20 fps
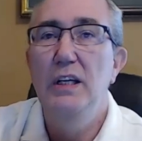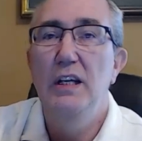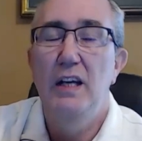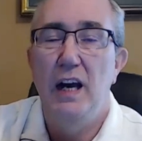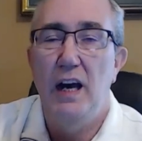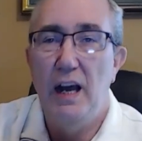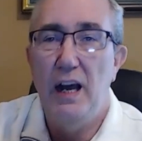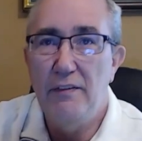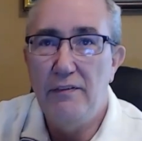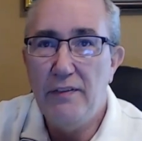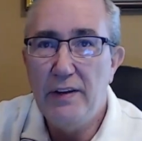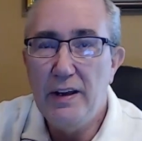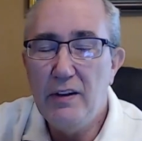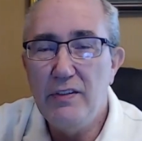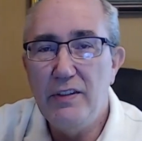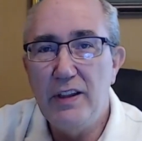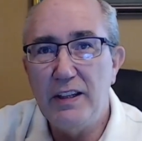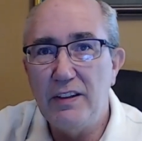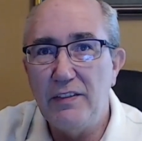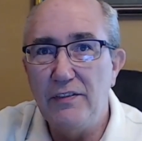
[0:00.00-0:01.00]
I found
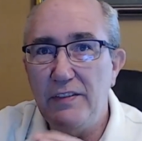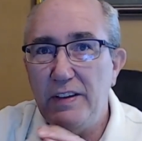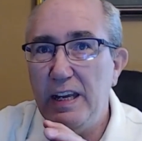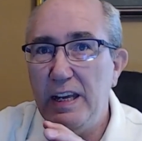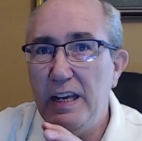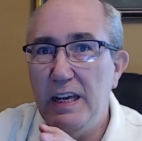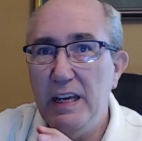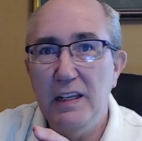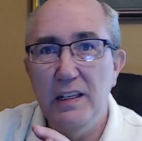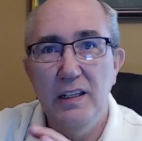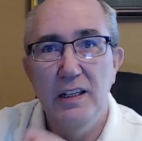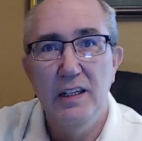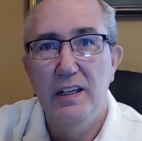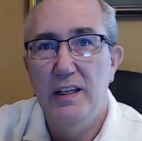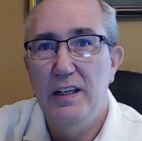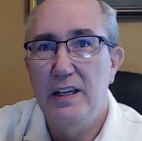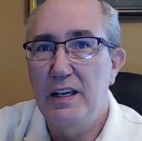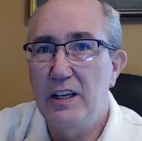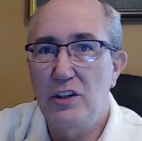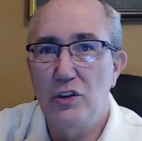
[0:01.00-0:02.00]
that the fan
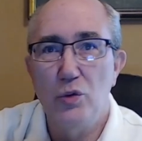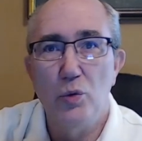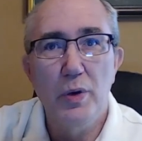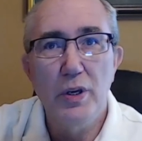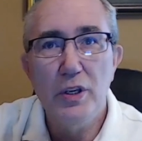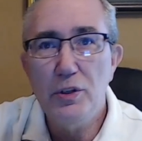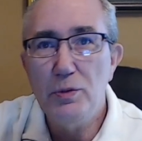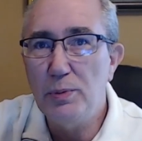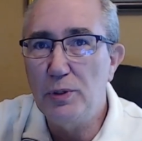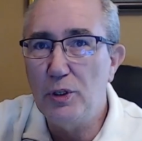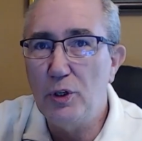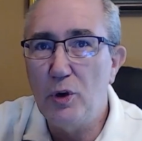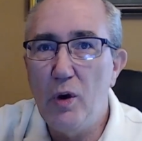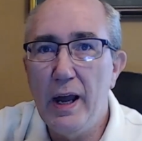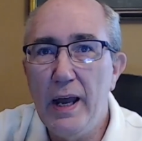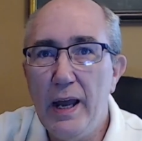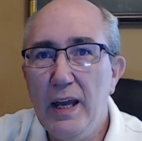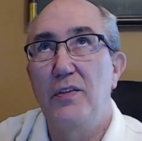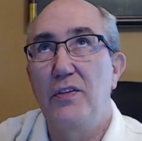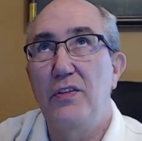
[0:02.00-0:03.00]
is whisper
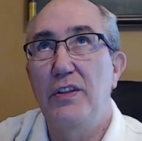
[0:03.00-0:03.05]
quiet.